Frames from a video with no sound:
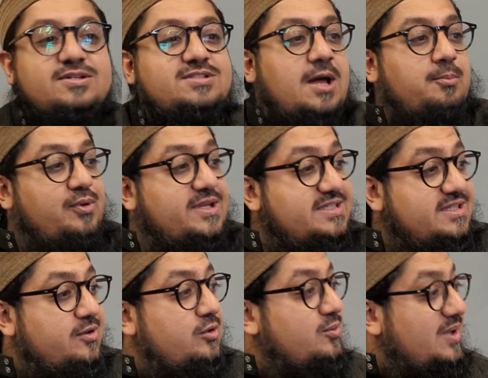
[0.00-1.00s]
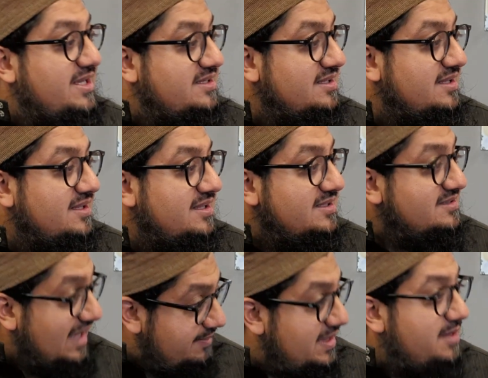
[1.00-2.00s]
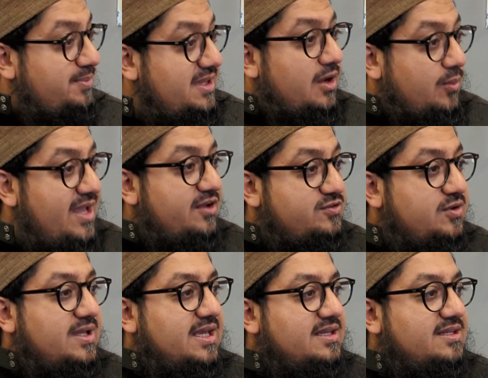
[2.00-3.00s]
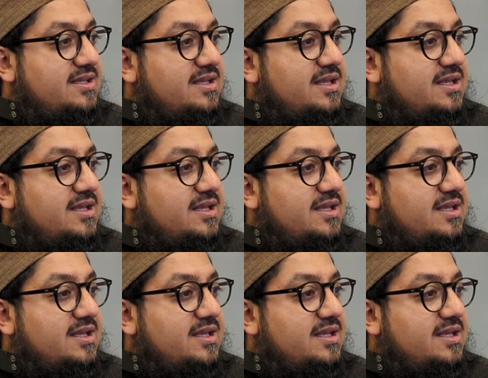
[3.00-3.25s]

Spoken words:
start preaching the good word. That may be a way of doing it.